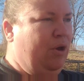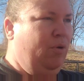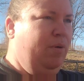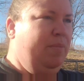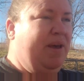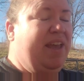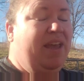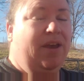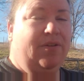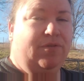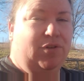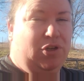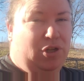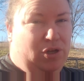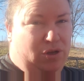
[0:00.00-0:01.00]
might
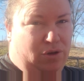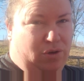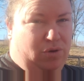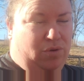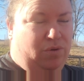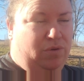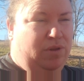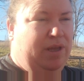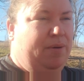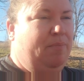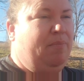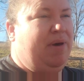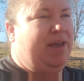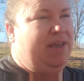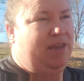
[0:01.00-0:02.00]
have 2 that
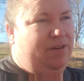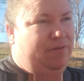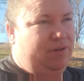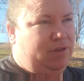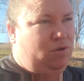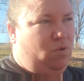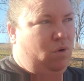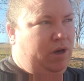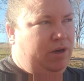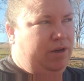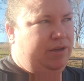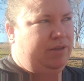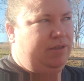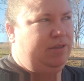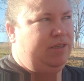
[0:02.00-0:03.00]
might give us
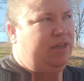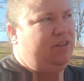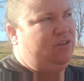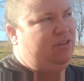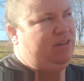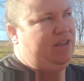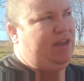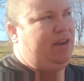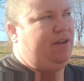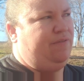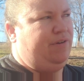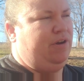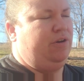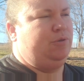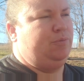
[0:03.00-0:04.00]
quads. Other than that, I
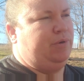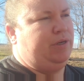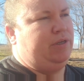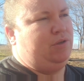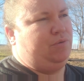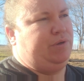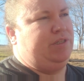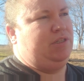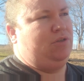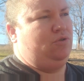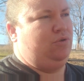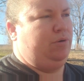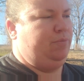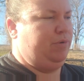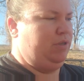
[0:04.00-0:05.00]
figure it's probably twins and
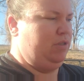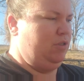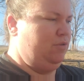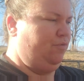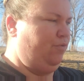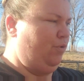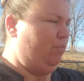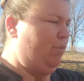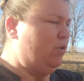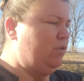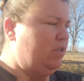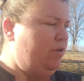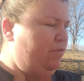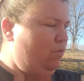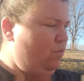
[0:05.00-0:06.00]
triplets for
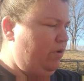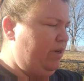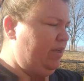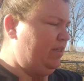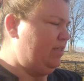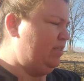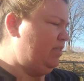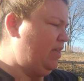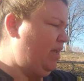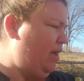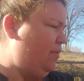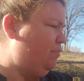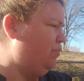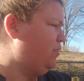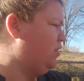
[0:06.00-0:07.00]
most everyone
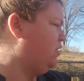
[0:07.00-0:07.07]
except,